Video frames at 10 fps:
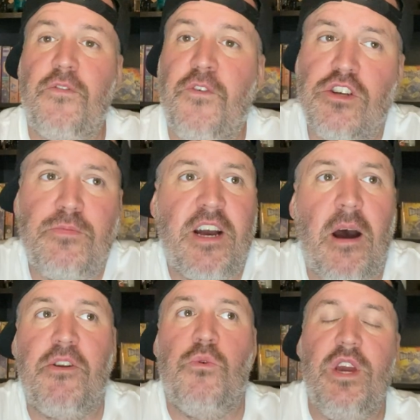first
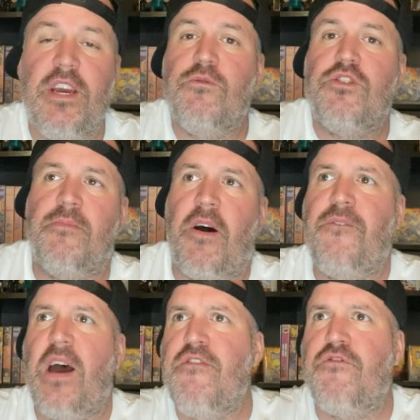pickup of the week was in my
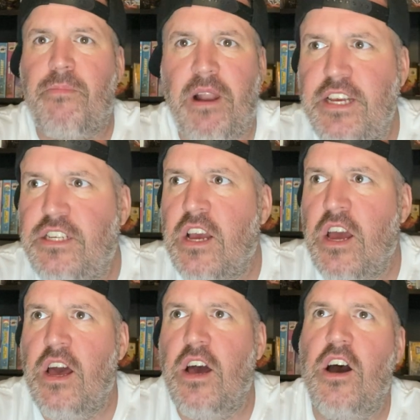favourite place.
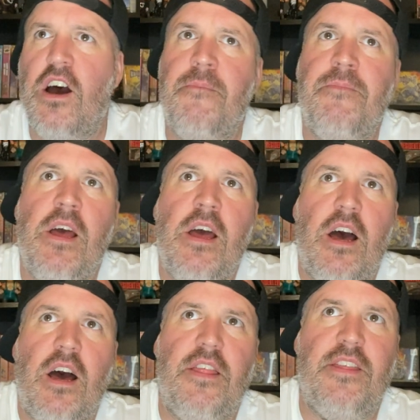
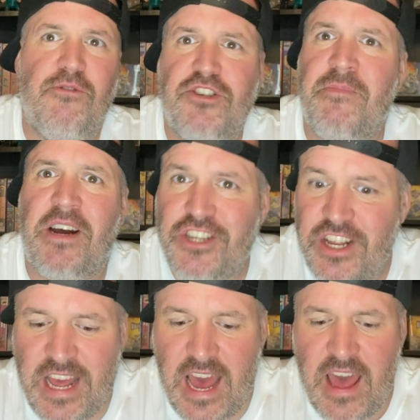There wasn't much
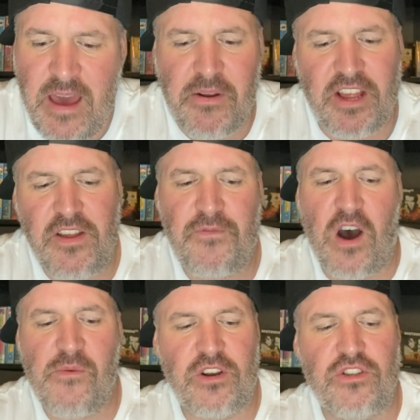in there, but I did
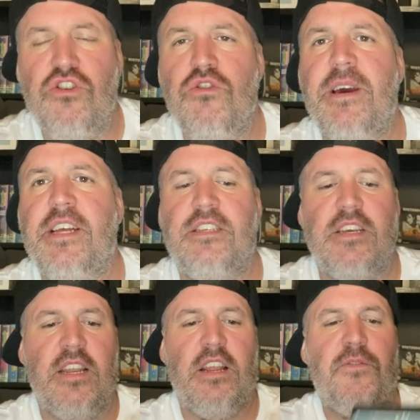find one or two bits.
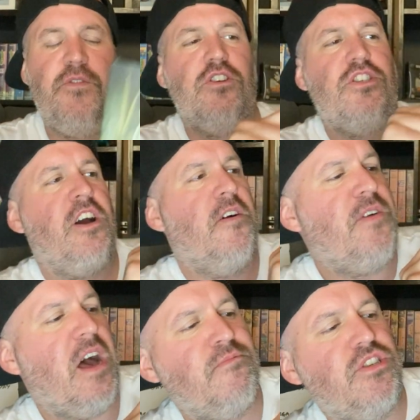Now the first thing I
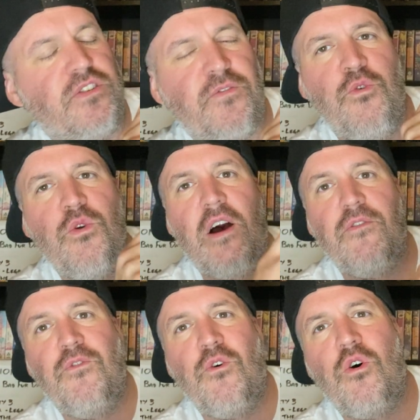found was this Fallout
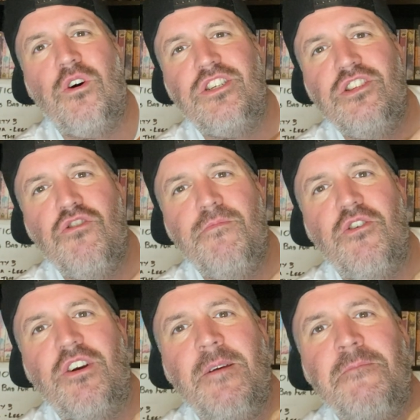4
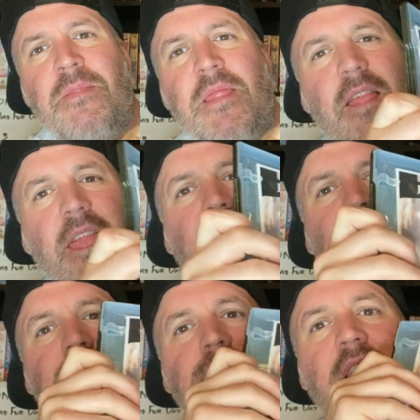Steelbook.
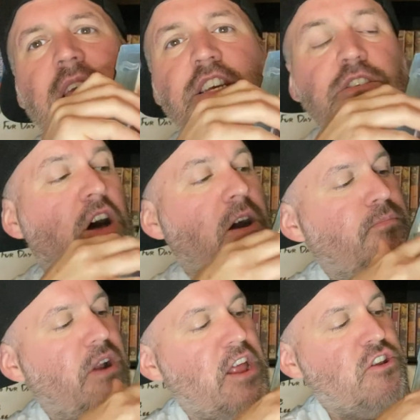It is like
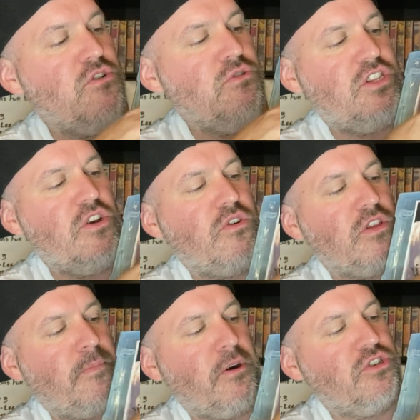brand new, still got
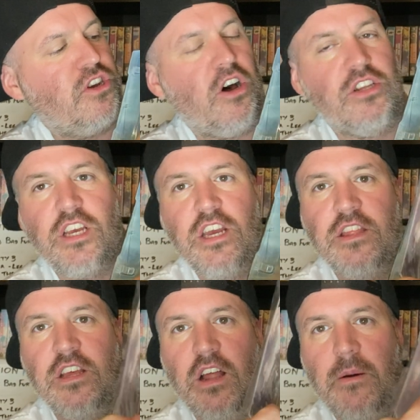the postcards in
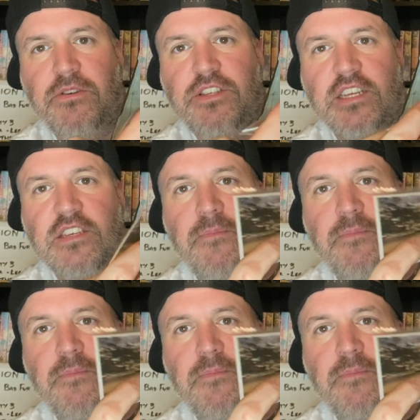like protective